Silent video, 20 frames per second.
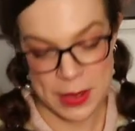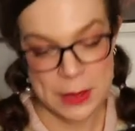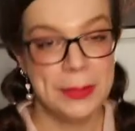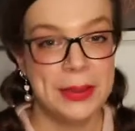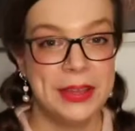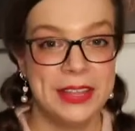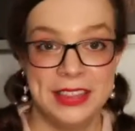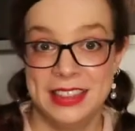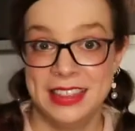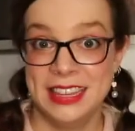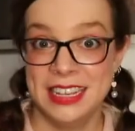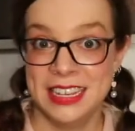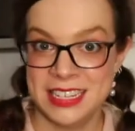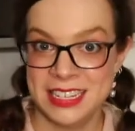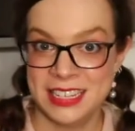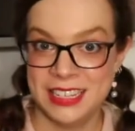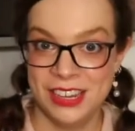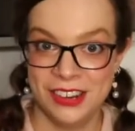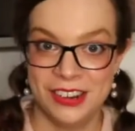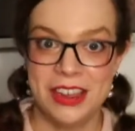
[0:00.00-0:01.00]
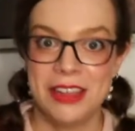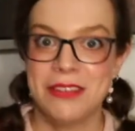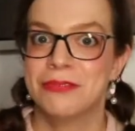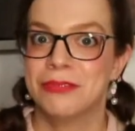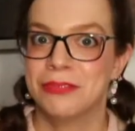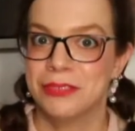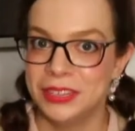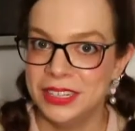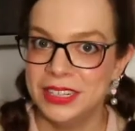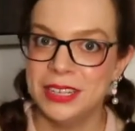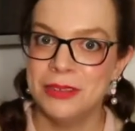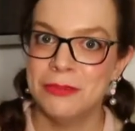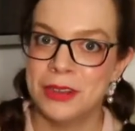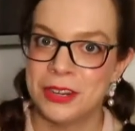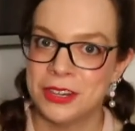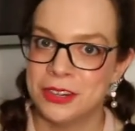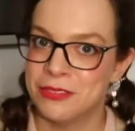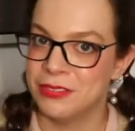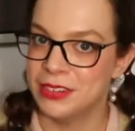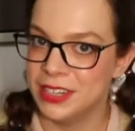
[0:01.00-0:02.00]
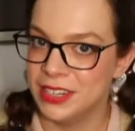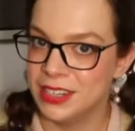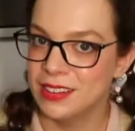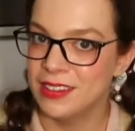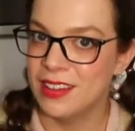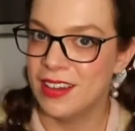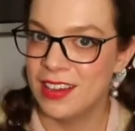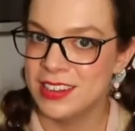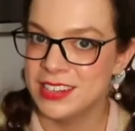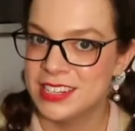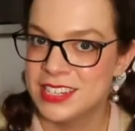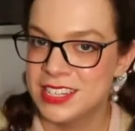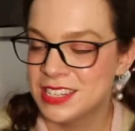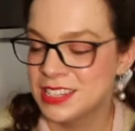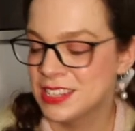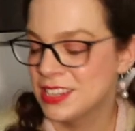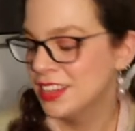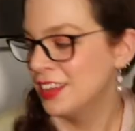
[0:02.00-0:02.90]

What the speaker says: But this year I really want to read a lot.